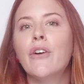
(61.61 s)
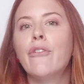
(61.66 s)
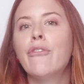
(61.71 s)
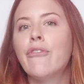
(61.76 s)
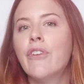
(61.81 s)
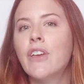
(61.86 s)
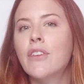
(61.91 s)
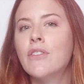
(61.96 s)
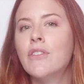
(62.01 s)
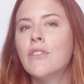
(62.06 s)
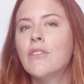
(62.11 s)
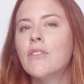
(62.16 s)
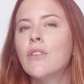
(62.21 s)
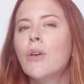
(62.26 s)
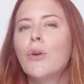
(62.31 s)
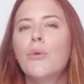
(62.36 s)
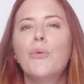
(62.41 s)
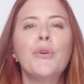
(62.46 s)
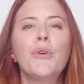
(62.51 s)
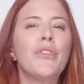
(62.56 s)
of faces
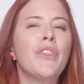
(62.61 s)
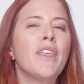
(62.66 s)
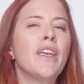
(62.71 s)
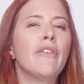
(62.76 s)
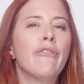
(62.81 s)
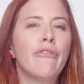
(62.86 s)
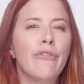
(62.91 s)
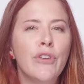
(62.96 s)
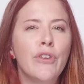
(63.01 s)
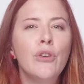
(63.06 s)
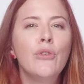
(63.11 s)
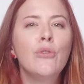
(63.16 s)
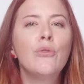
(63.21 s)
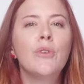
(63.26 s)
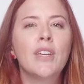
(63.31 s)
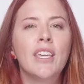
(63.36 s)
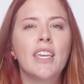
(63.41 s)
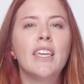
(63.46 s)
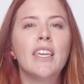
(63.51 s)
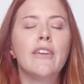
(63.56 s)
with a
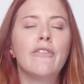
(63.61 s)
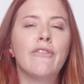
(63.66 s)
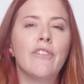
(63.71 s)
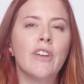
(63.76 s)
few key